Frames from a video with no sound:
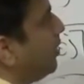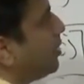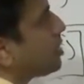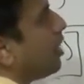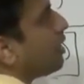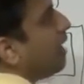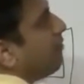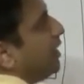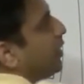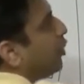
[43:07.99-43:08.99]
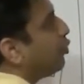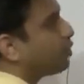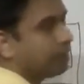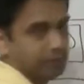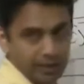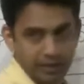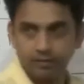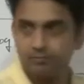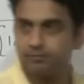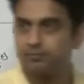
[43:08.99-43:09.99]
does not have any Q term in it,
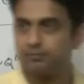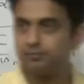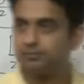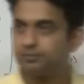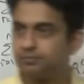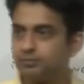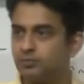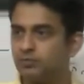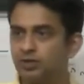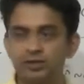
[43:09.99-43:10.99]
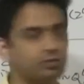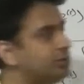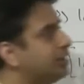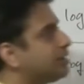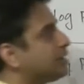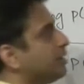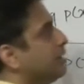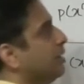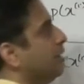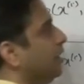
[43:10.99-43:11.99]
right? So this
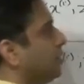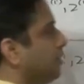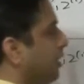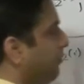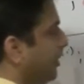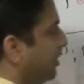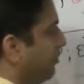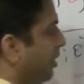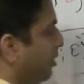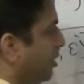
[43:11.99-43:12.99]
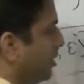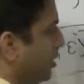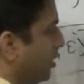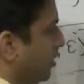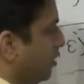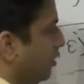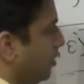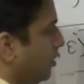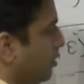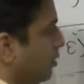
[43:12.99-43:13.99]
is effectively a constant.
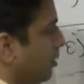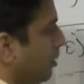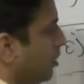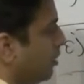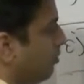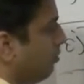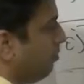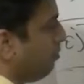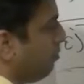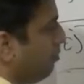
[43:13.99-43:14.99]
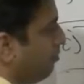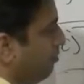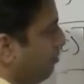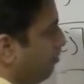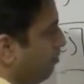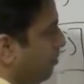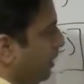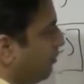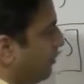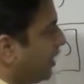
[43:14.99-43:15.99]
So log
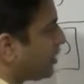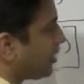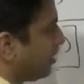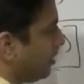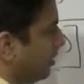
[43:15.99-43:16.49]
P of x